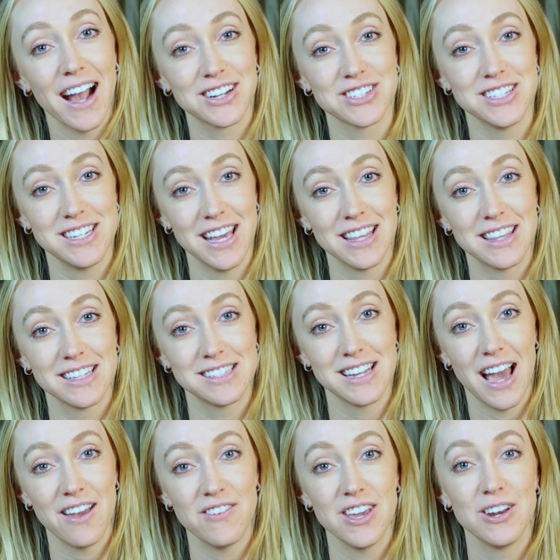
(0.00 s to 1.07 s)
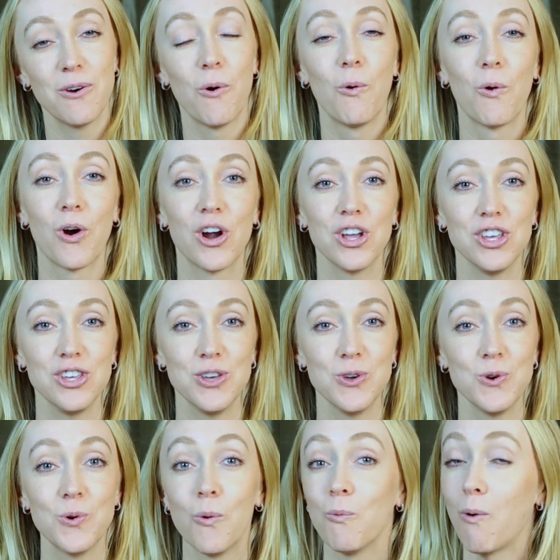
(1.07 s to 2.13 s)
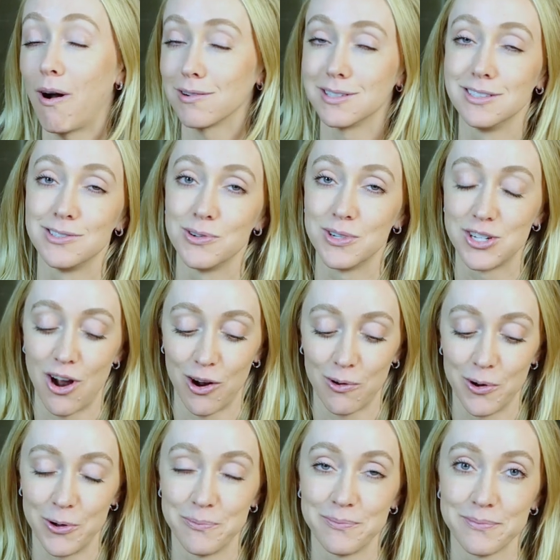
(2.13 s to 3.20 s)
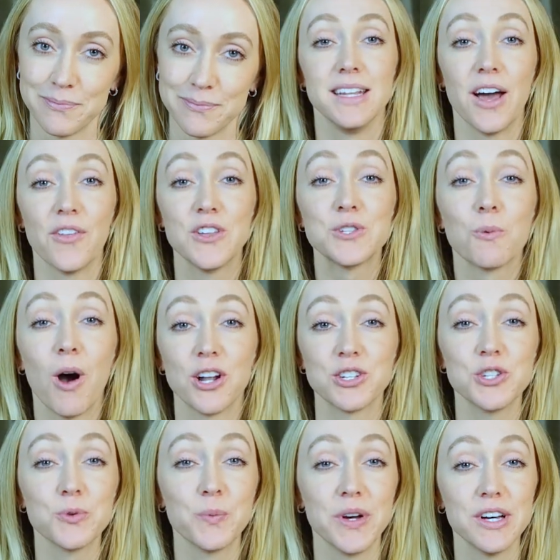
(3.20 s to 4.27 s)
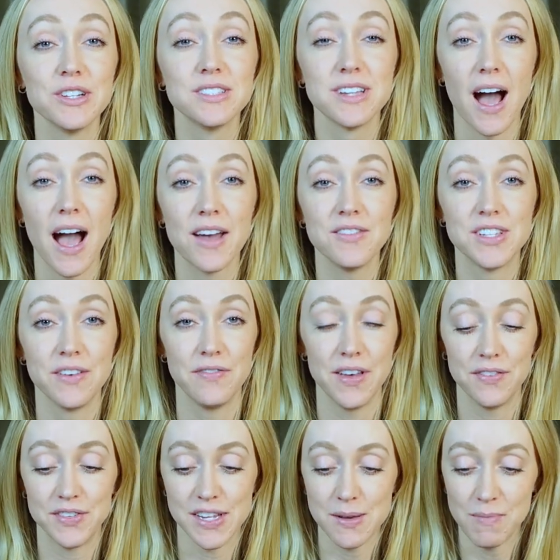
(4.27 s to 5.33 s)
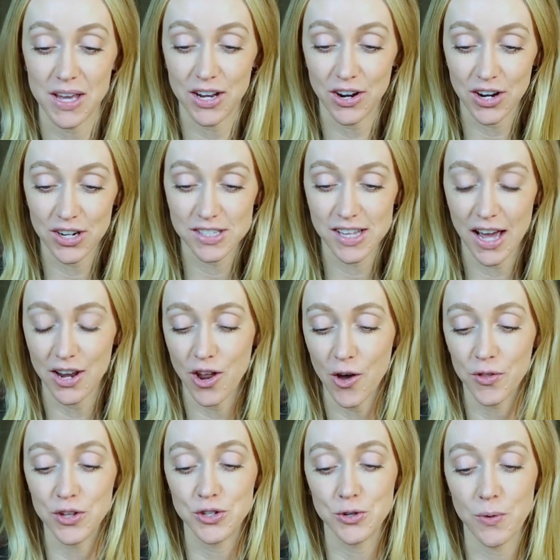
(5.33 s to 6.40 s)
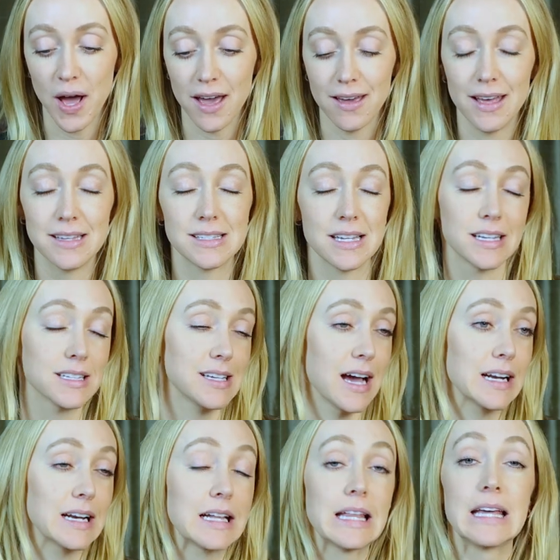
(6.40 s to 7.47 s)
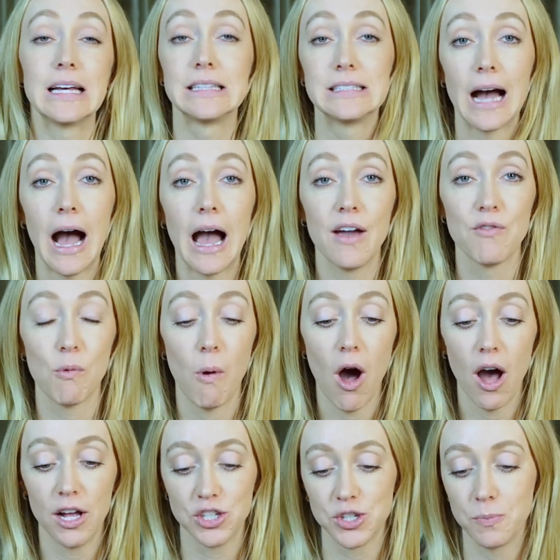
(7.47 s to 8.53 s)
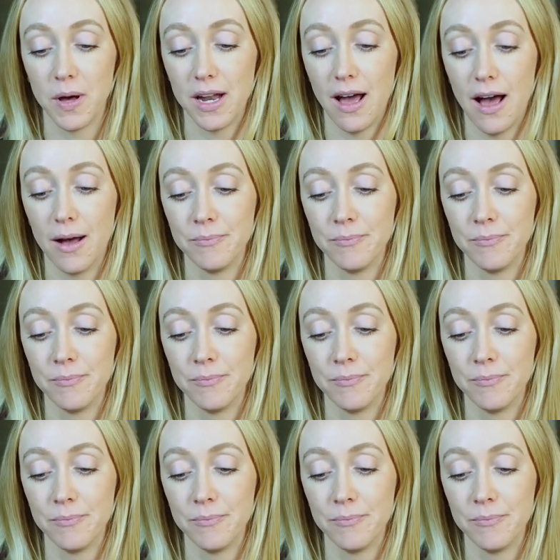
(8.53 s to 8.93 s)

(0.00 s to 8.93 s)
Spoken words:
actually take this diving or you walked into a dark room. Now these watches will dive to 50 meters. I know the Due isn't technically a dive watch, but